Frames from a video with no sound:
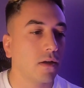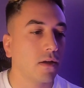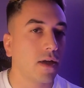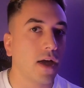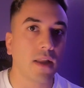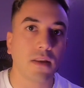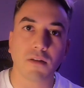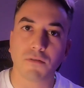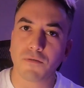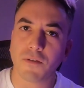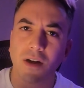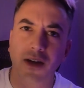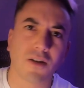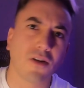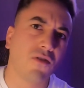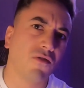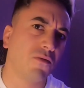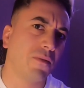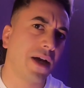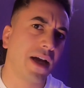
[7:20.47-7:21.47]
Got the fuck
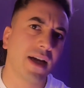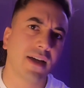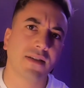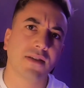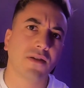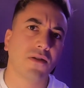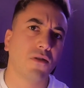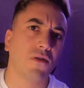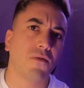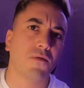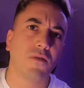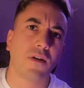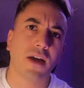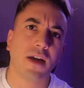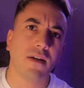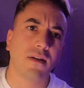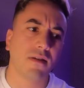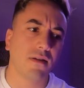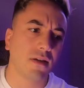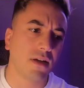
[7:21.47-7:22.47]
over my
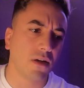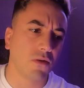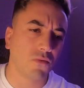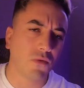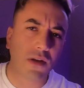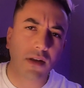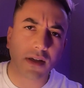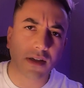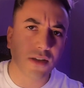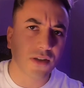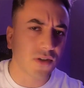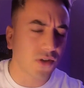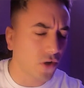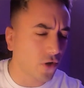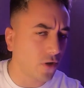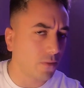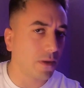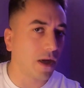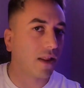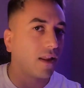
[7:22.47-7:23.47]
ex-girlfriend, you know, really just
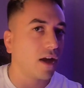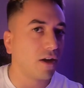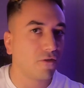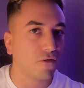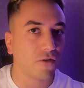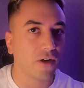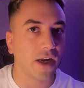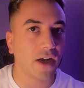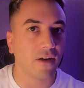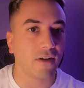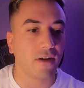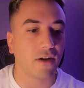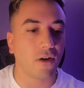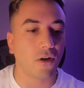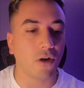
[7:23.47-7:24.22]
turned my life around,